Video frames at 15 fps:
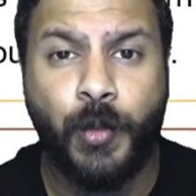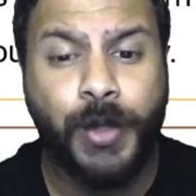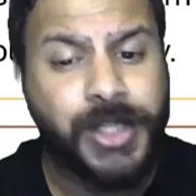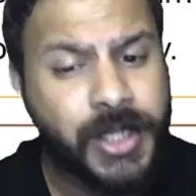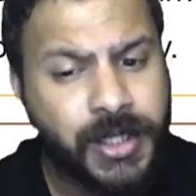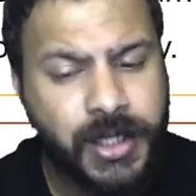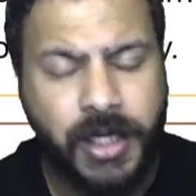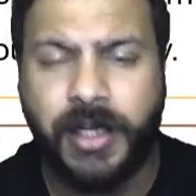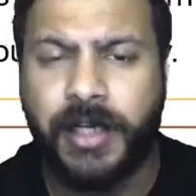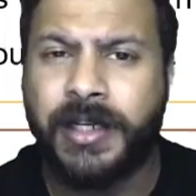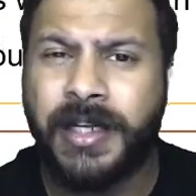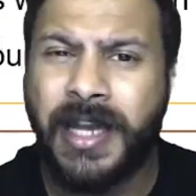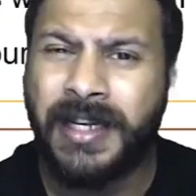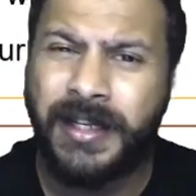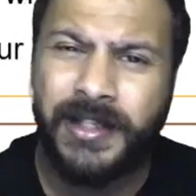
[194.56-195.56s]
in turn
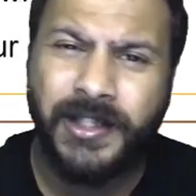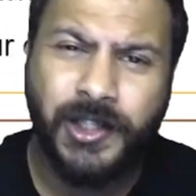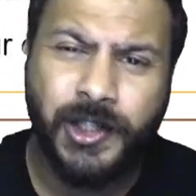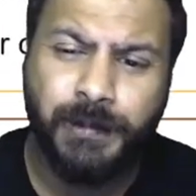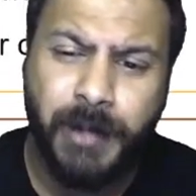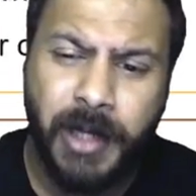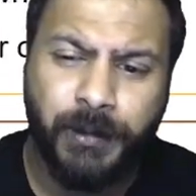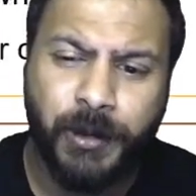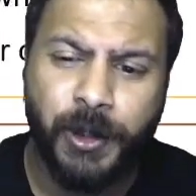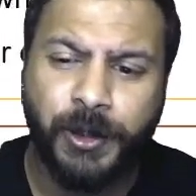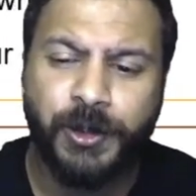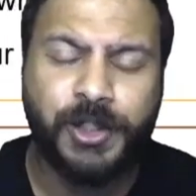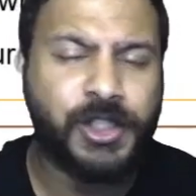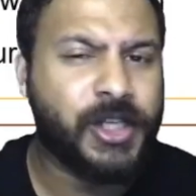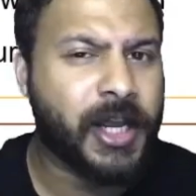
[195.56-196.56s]
encourages people
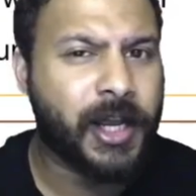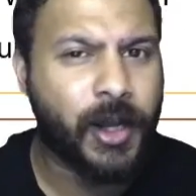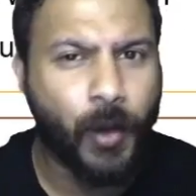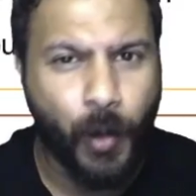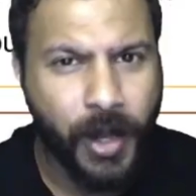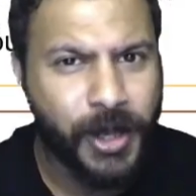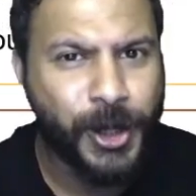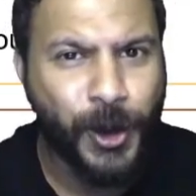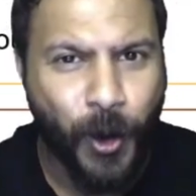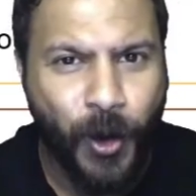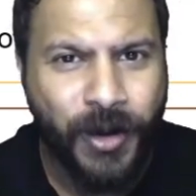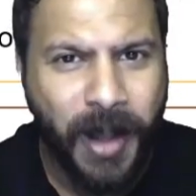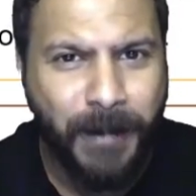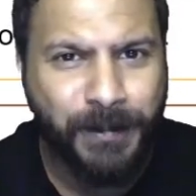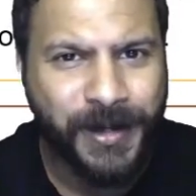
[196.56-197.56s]
to stick with your
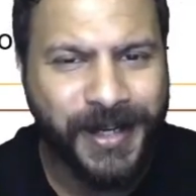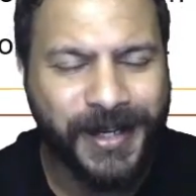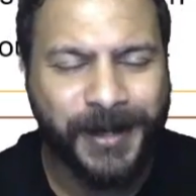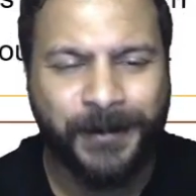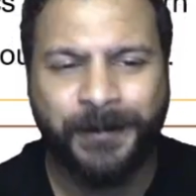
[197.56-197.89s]
company.